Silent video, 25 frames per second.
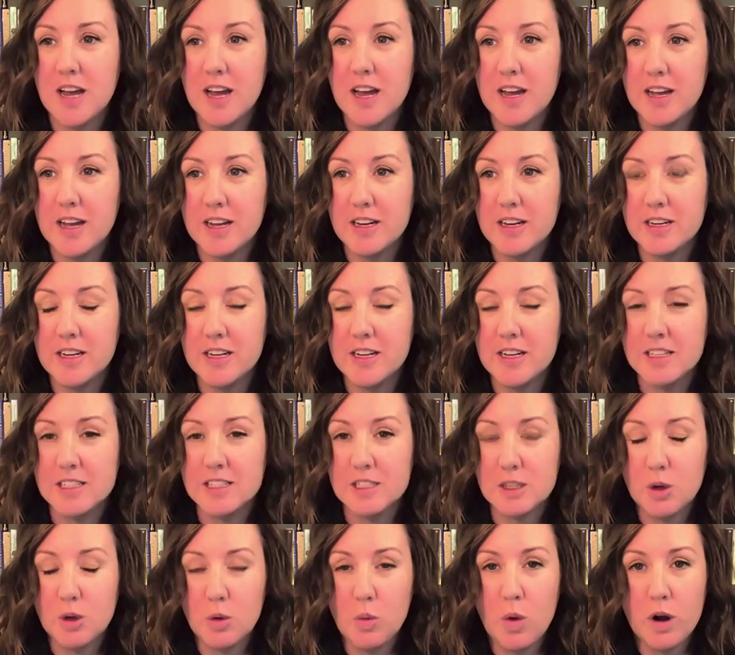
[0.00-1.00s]
And it's
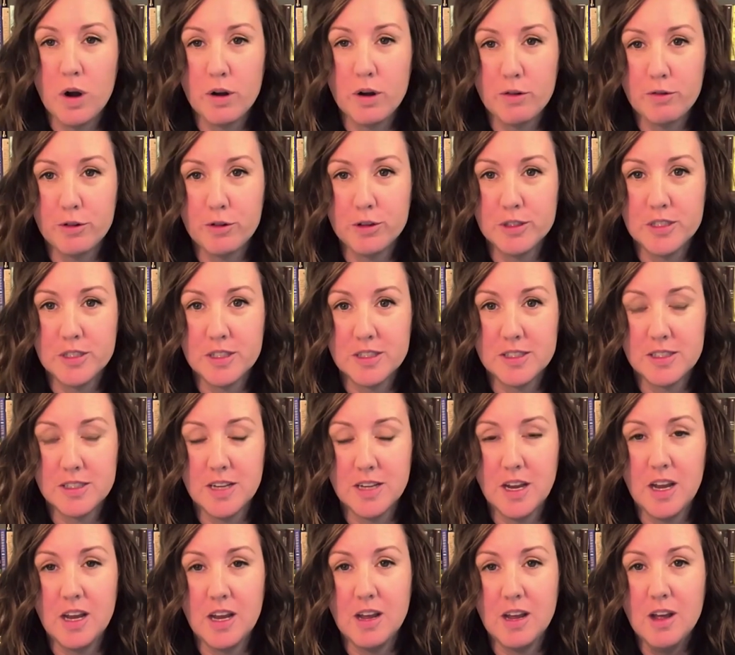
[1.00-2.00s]
so wonderful to
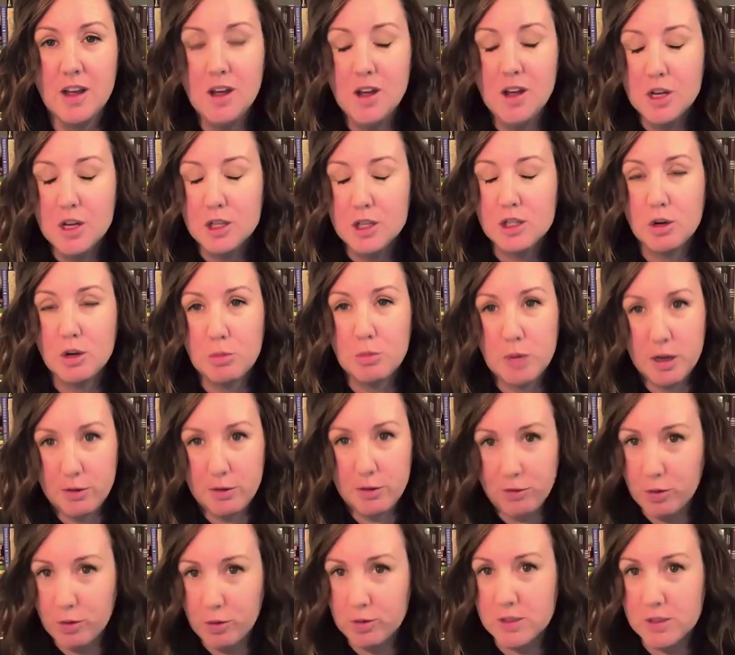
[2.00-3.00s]
see so many
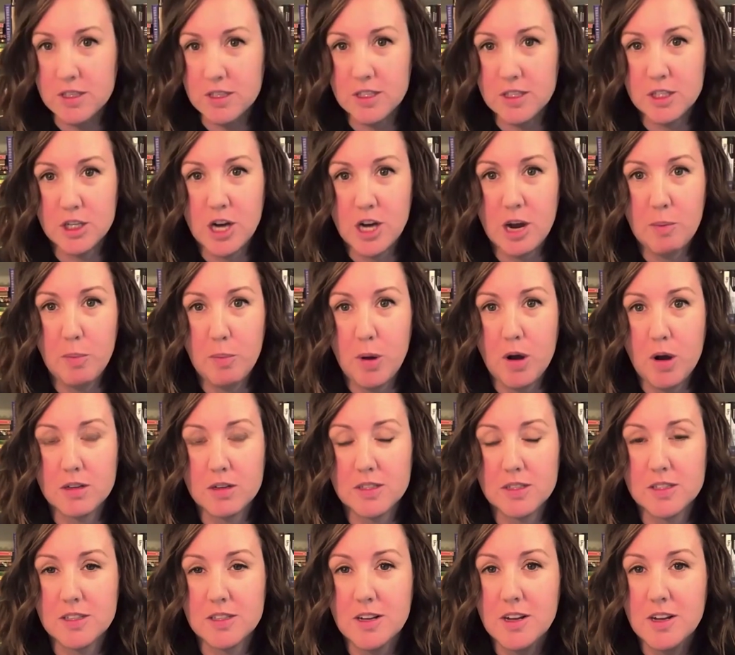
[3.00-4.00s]
folks in the chat
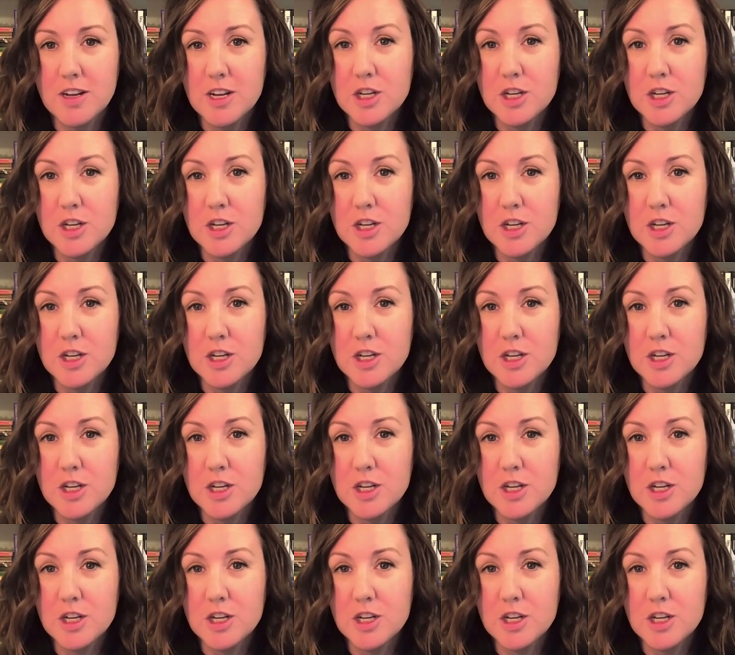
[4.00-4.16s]
box